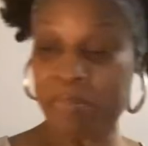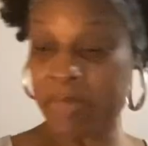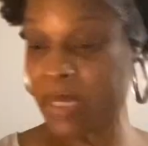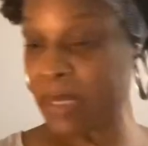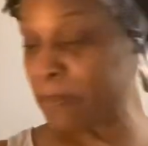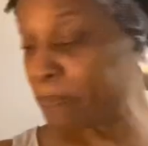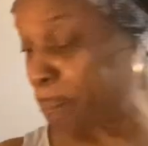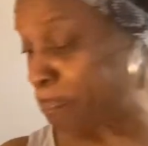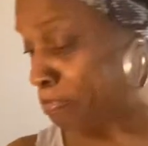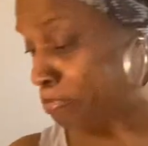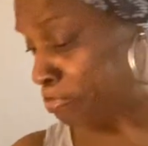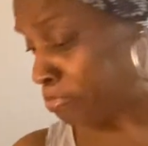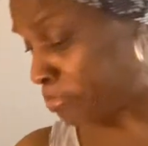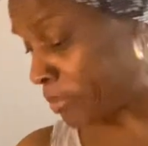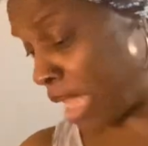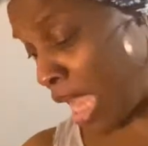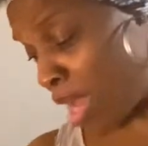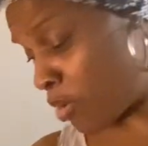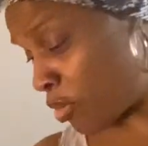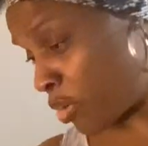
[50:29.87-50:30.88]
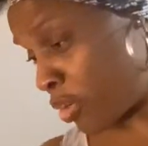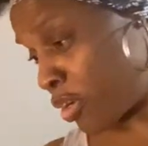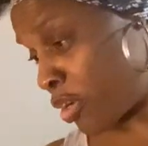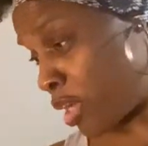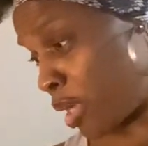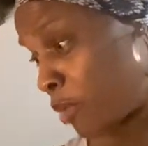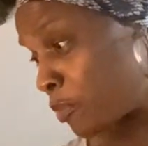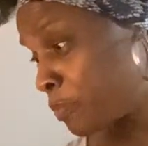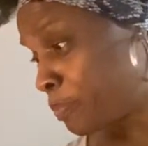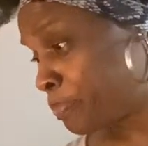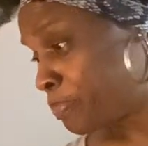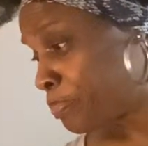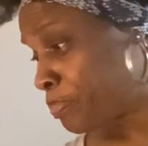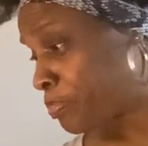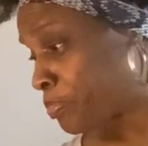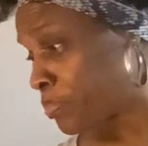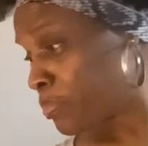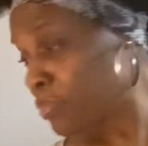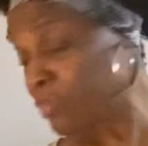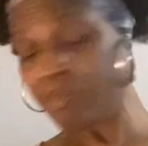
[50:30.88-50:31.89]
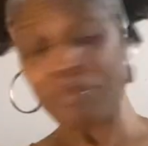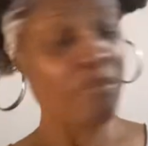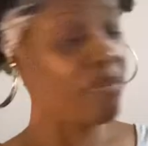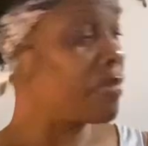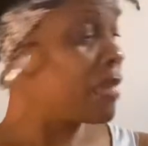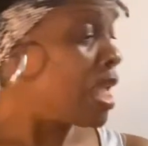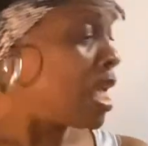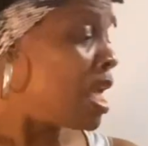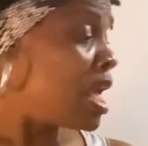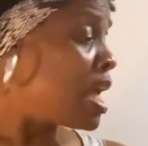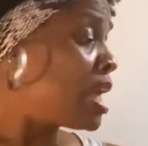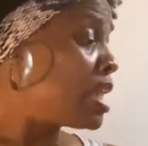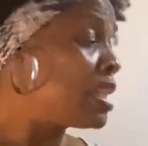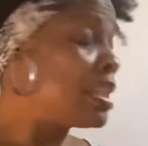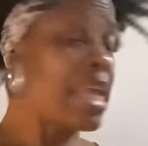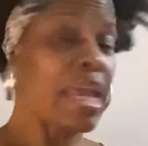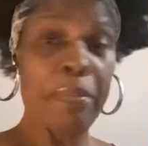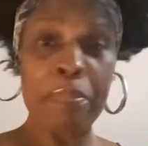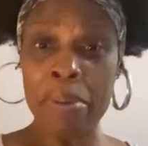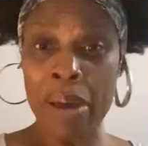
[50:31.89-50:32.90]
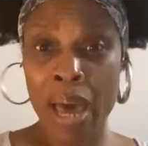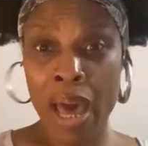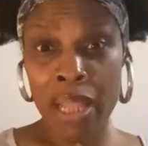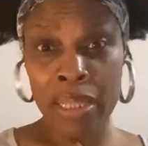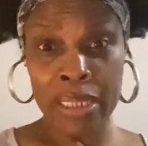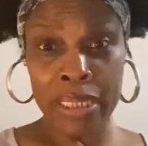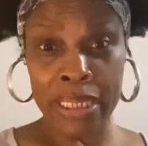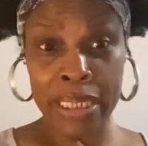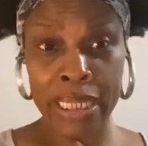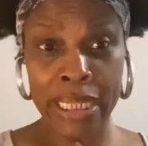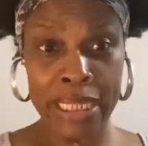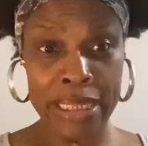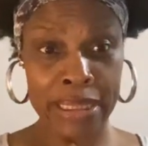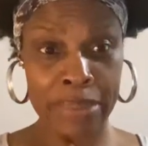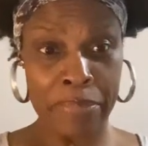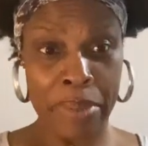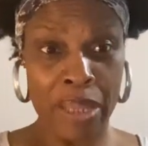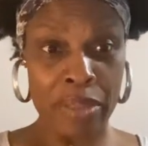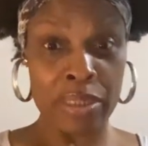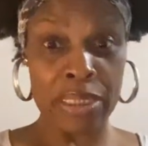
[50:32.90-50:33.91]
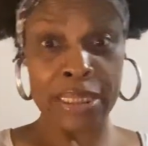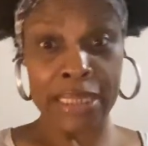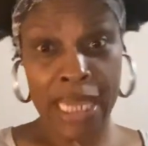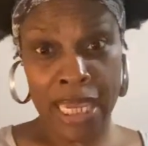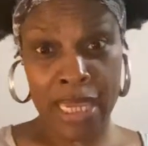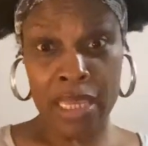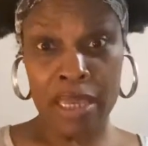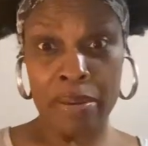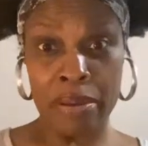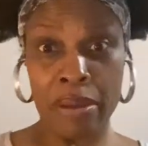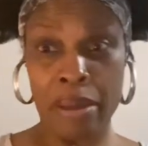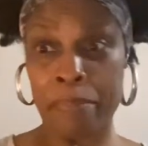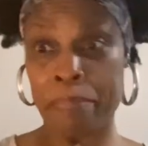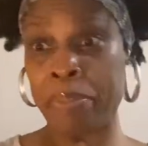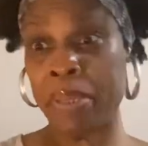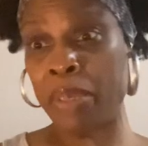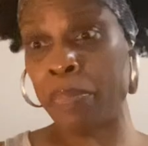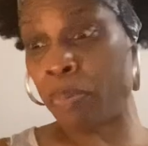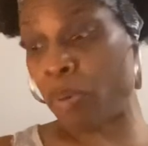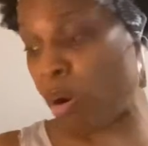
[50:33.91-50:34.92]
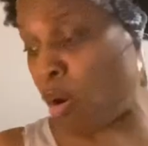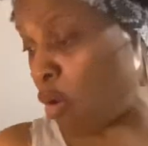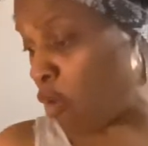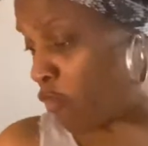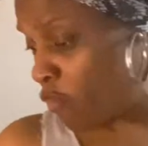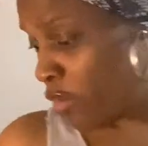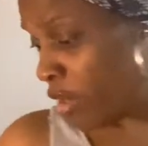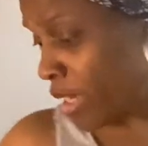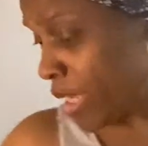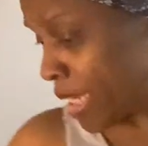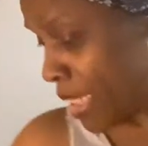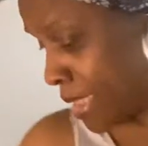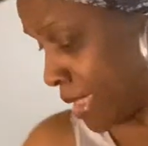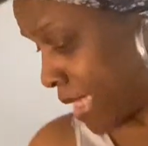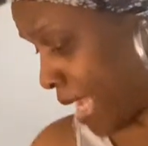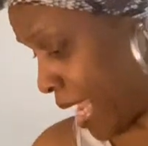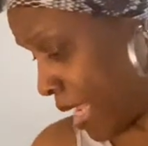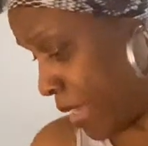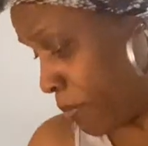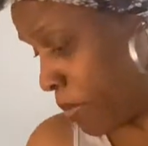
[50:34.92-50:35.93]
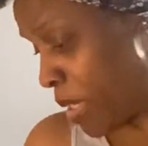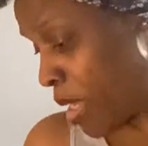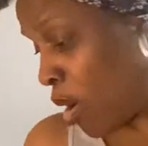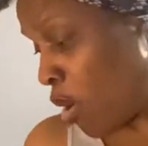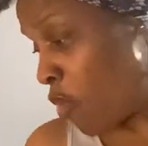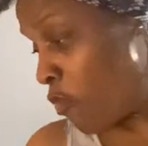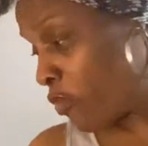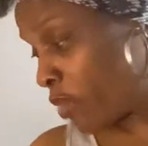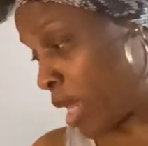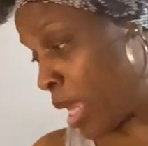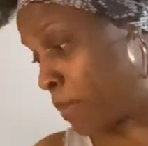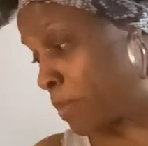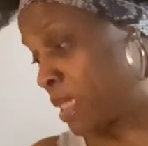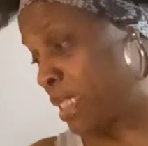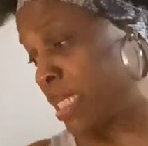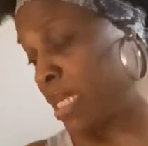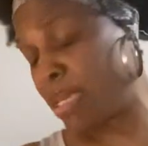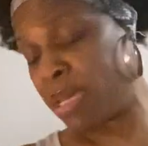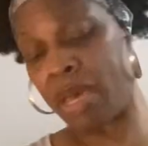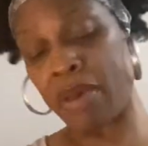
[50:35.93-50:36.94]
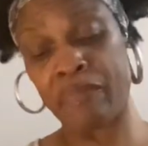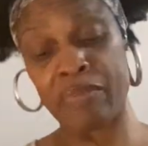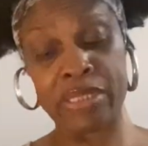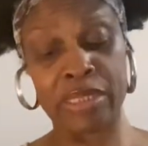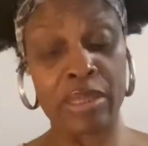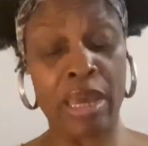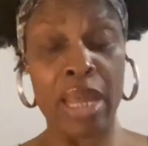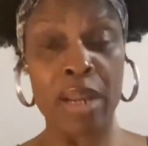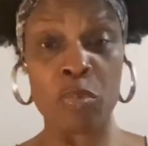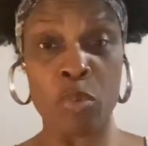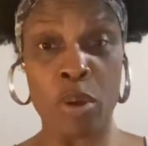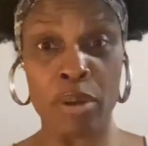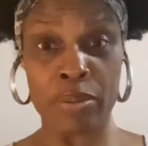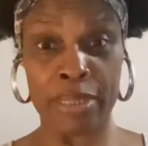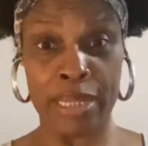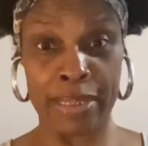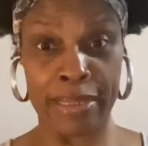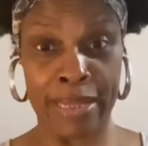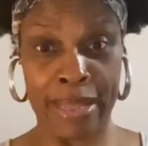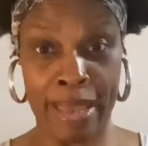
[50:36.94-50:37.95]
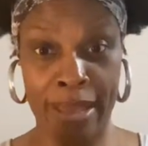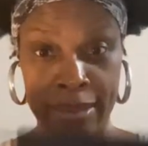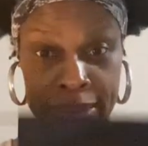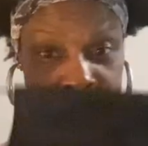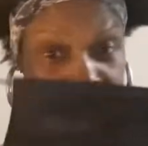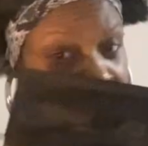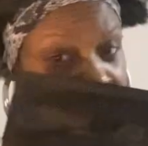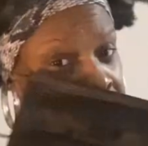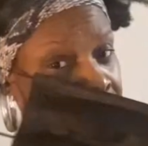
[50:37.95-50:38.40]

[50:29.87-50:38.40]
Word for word: me. I don't care though. That pollen is about to take people over. It has taken me over, and I'm sick of it. So I done walked out the house like